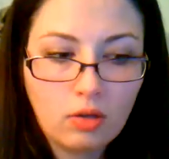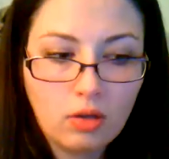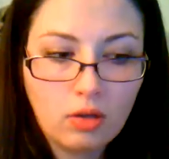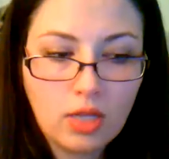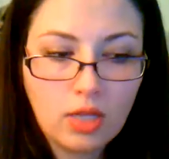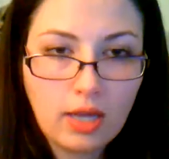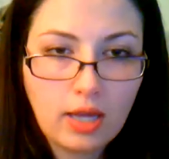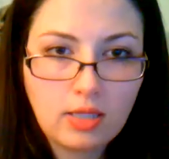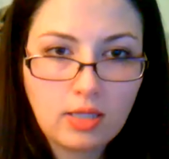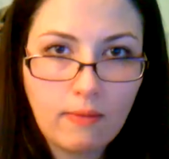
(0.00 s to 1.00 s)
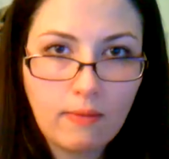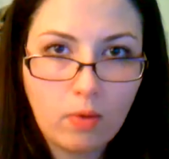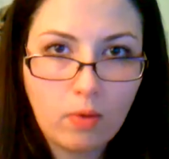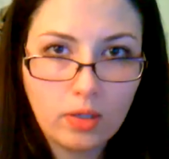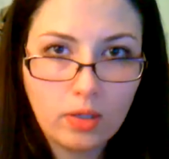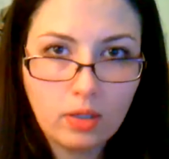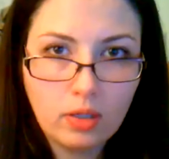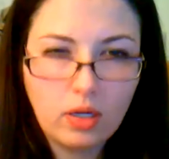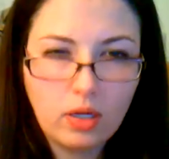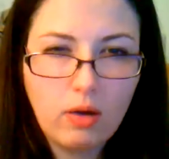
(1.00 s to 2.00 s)
the next step forward. You
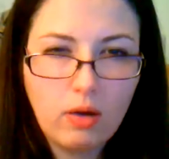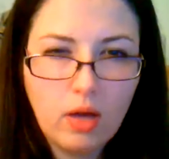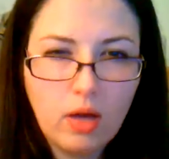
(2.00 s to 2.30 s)
know,